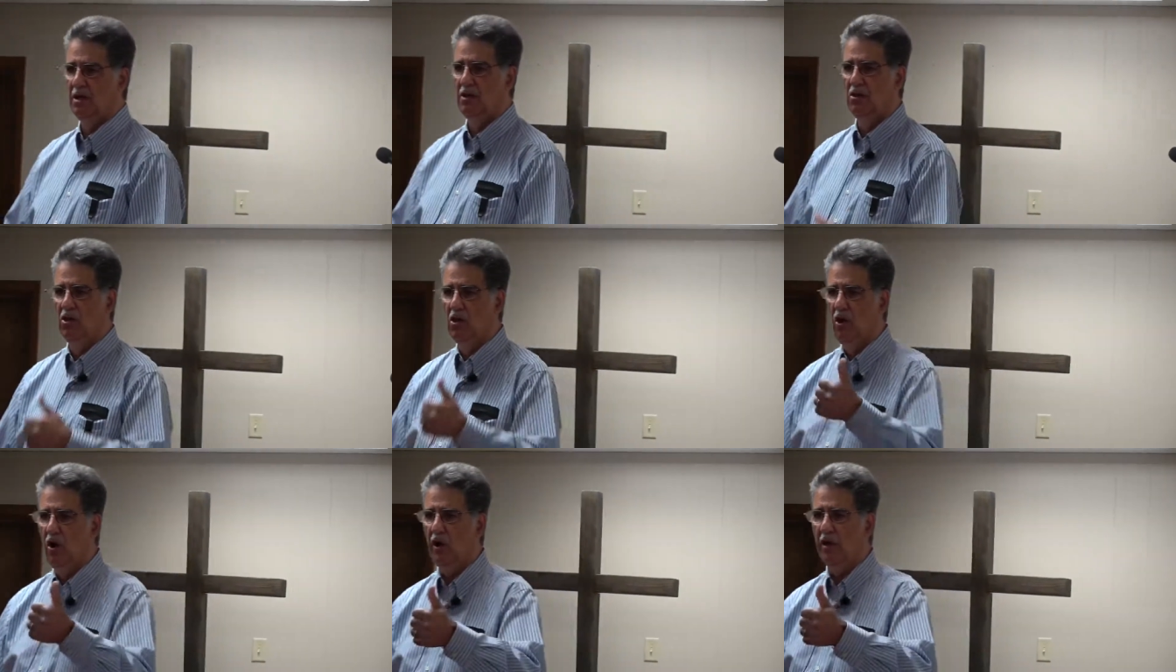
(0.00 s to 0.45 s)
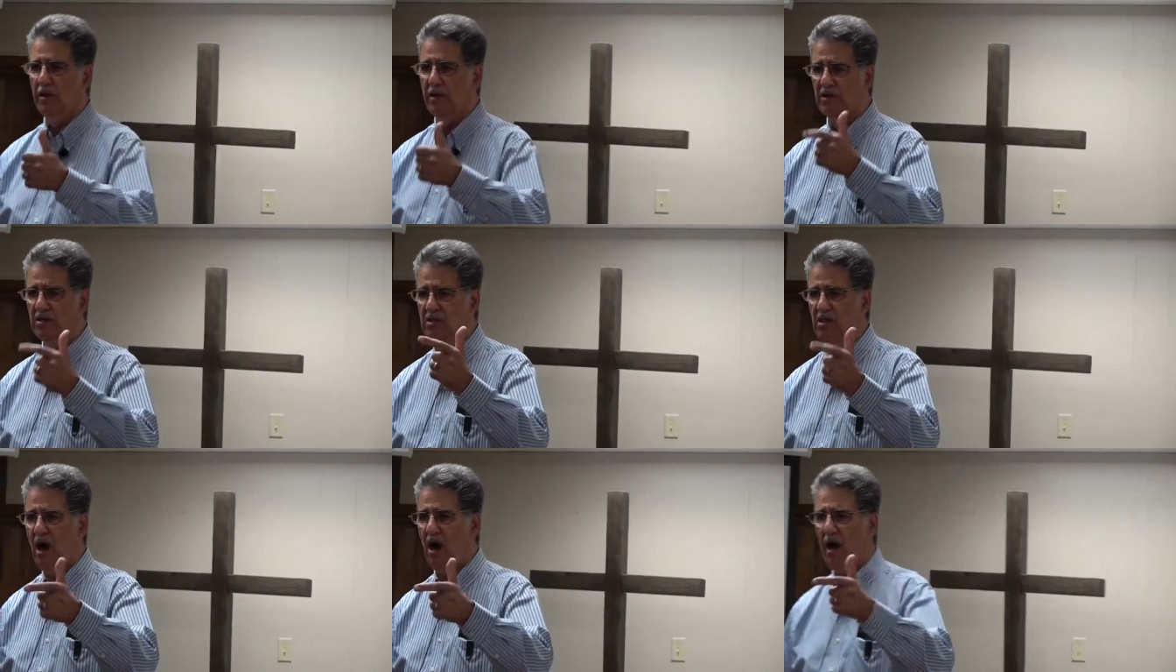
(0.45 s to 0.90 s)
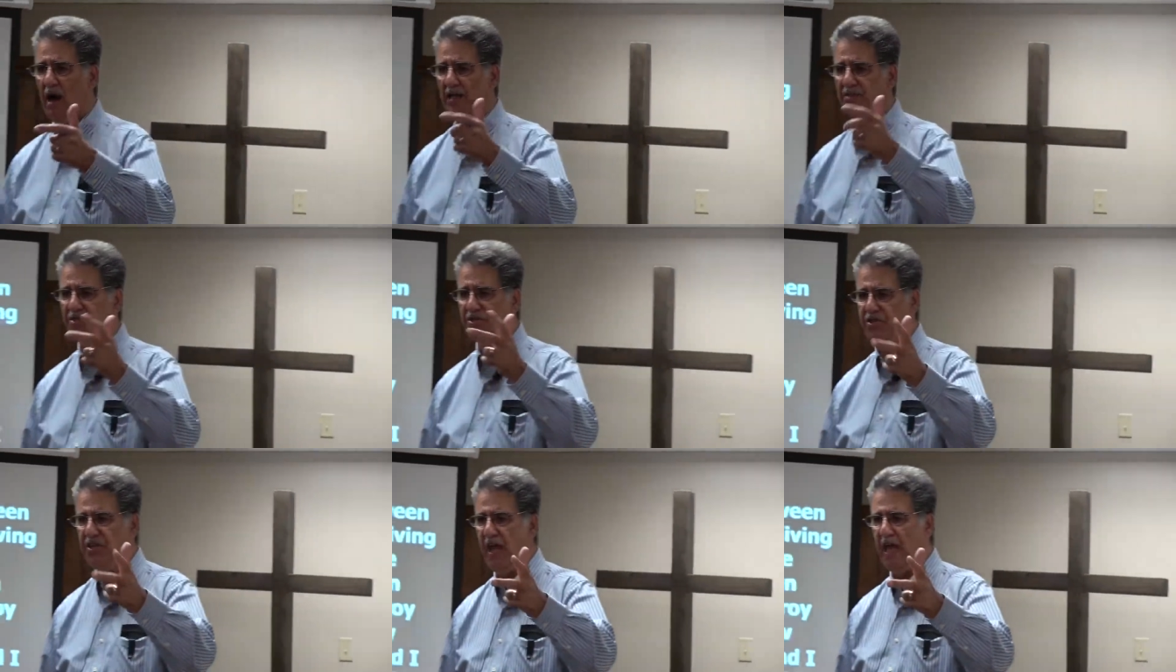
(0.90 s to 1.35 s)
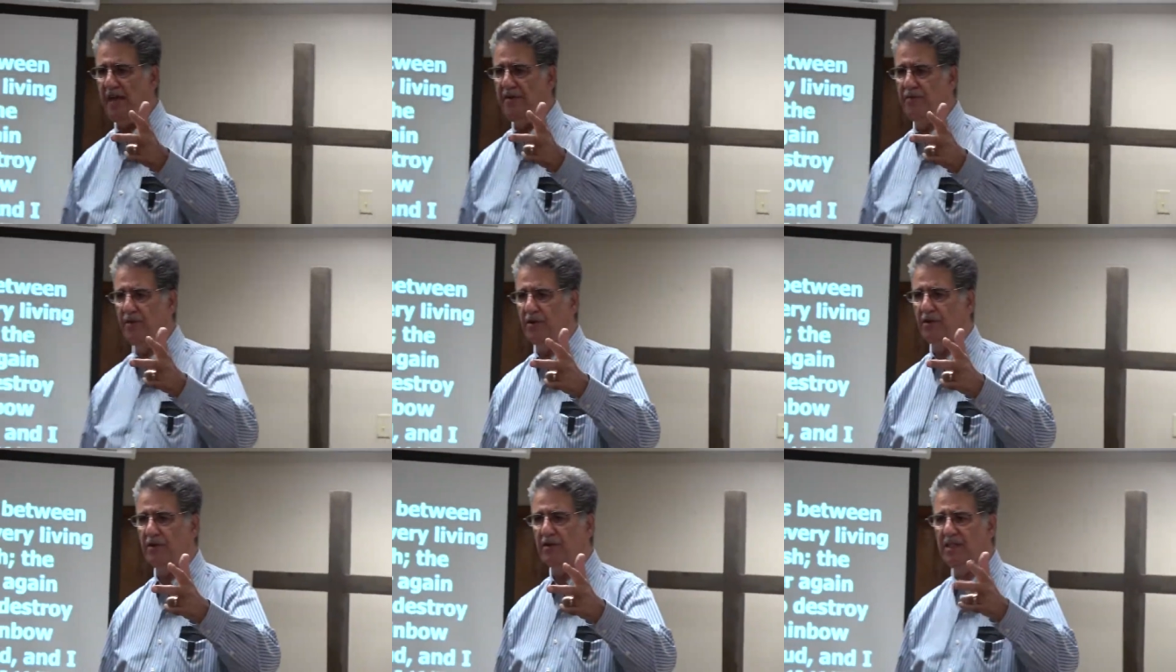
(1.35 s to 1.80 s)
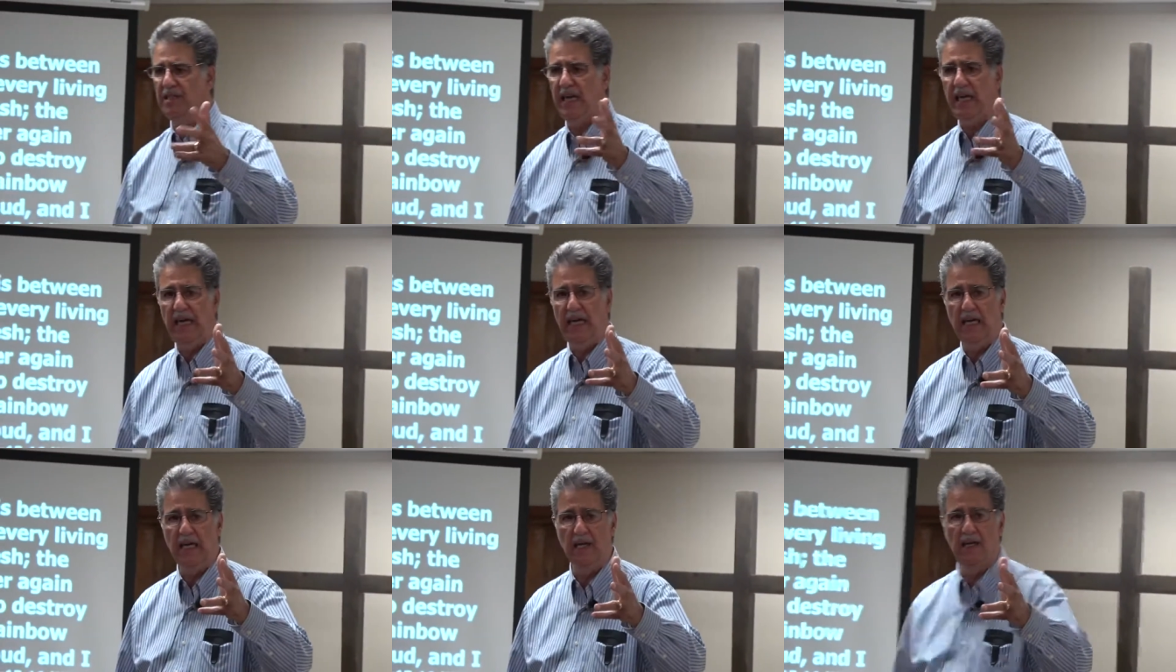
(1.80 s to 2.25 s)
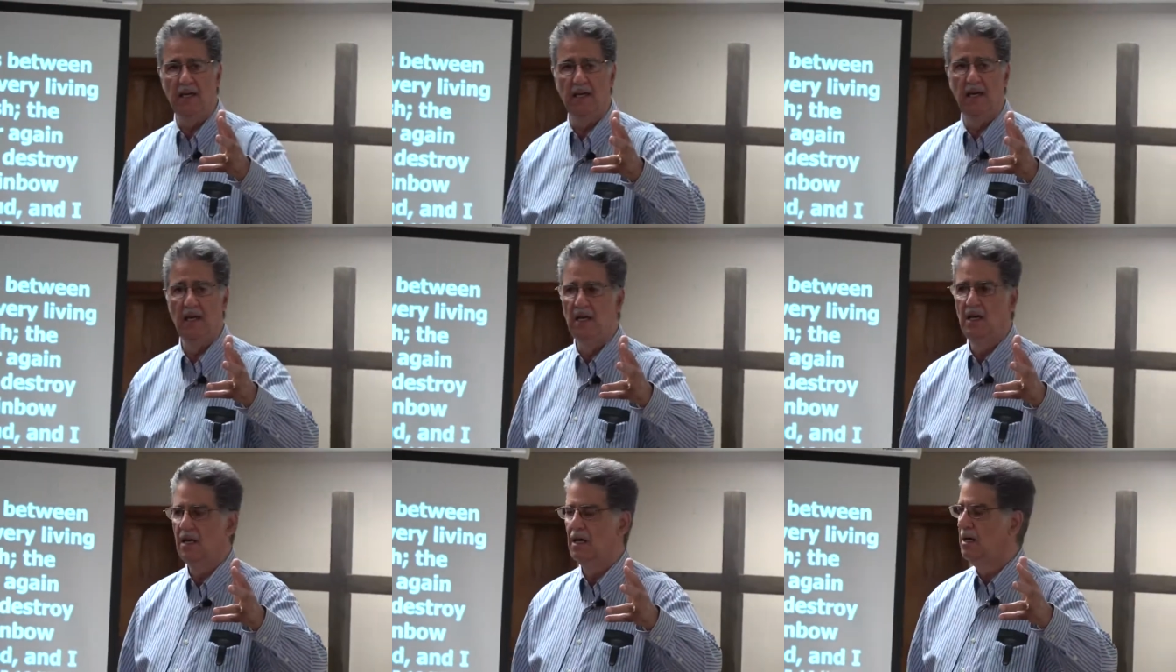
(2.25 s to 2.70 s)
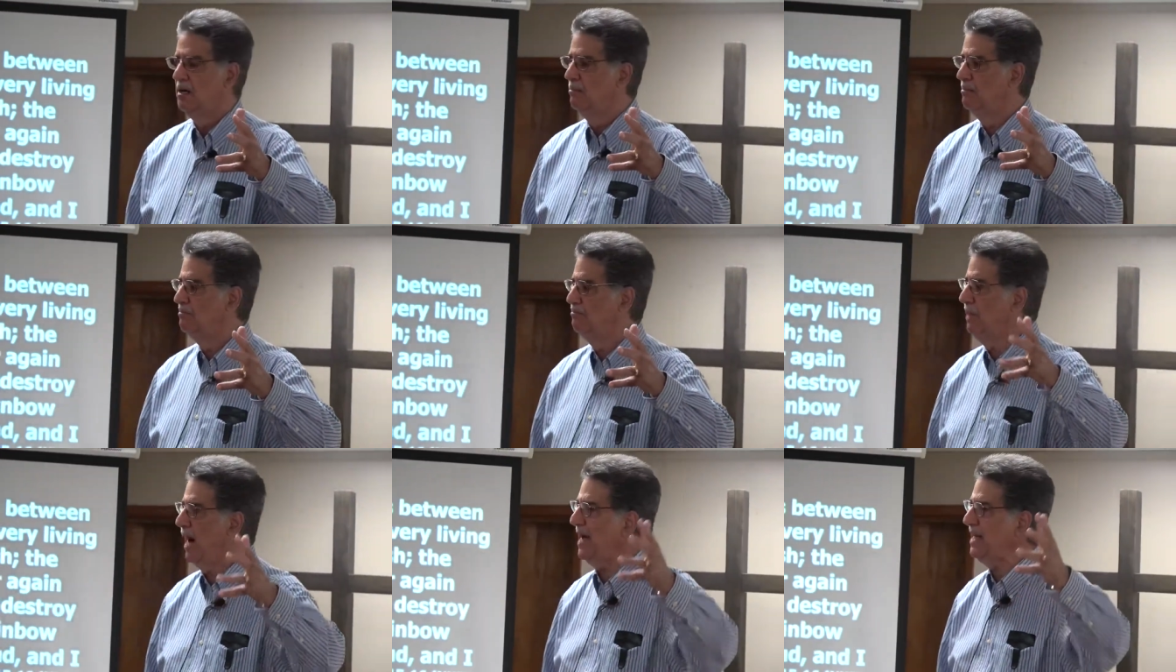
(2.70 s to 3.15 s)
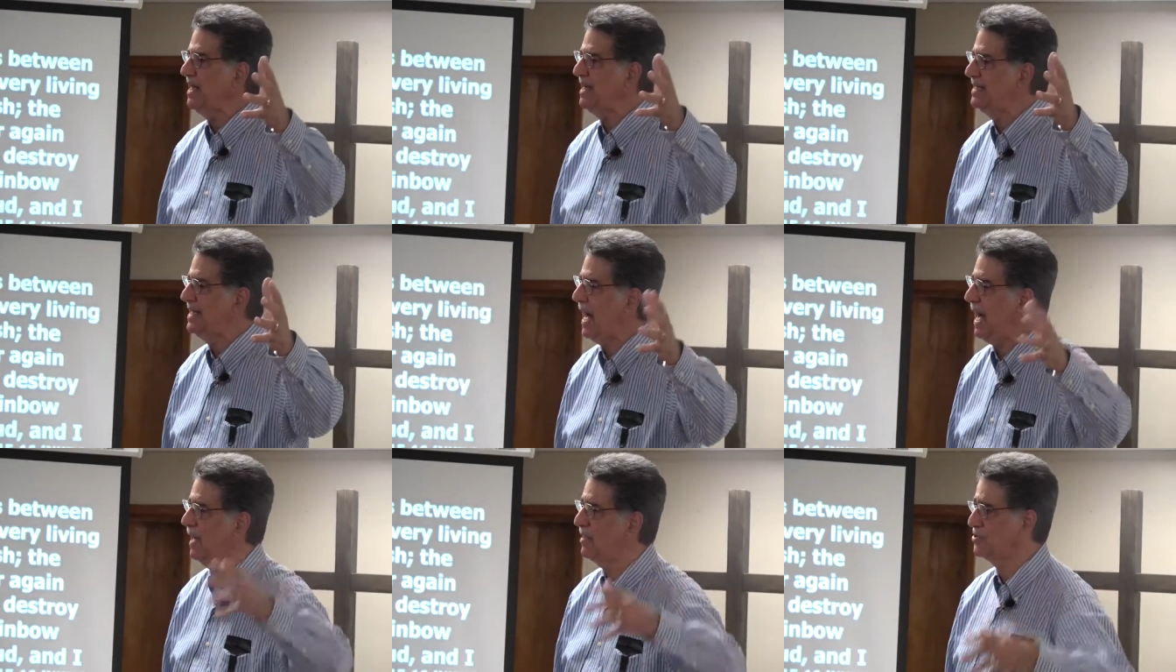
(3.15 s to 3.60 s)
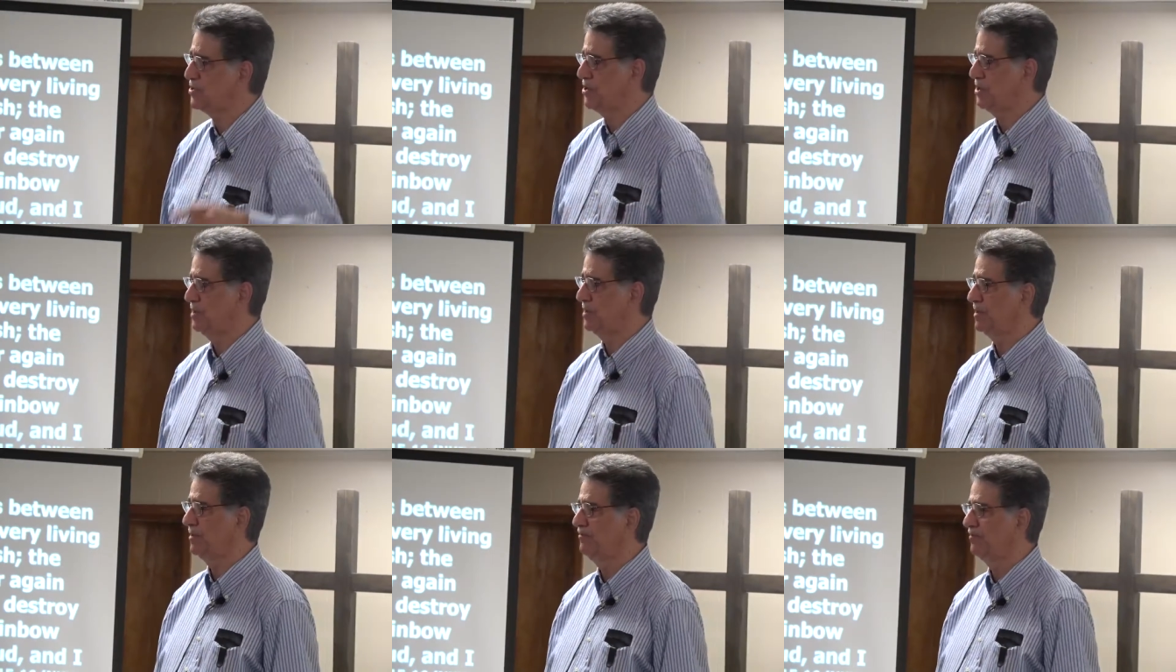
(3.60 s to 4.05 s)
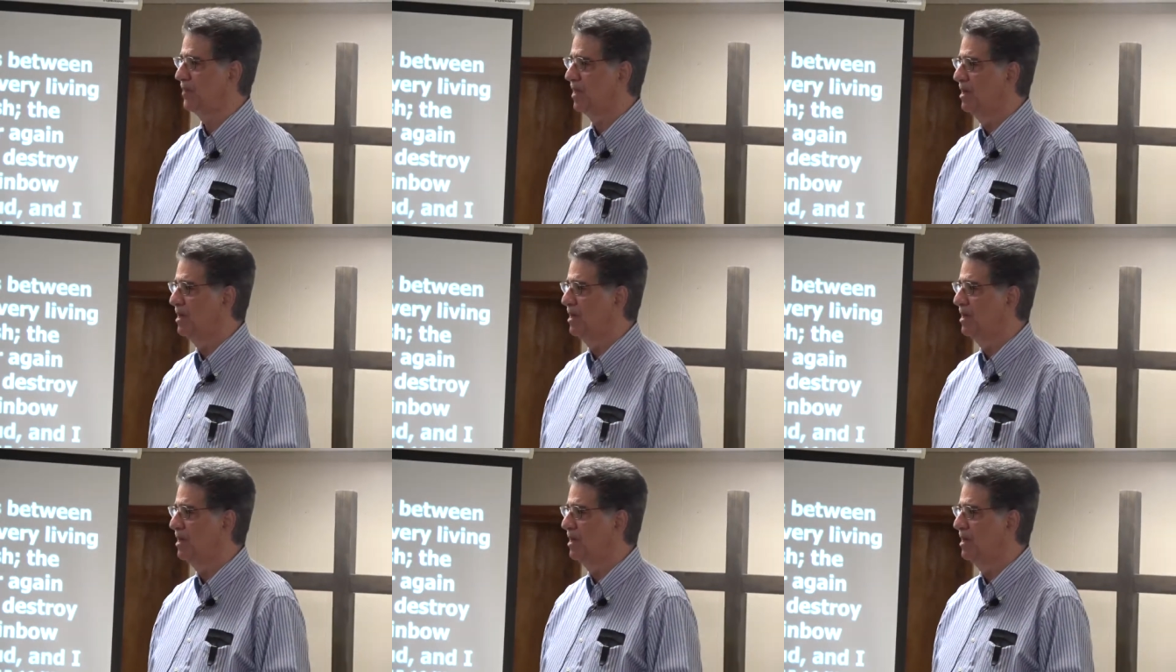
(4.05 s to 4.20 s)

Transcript: Lord, God, Savior, King, Mighty Counselor.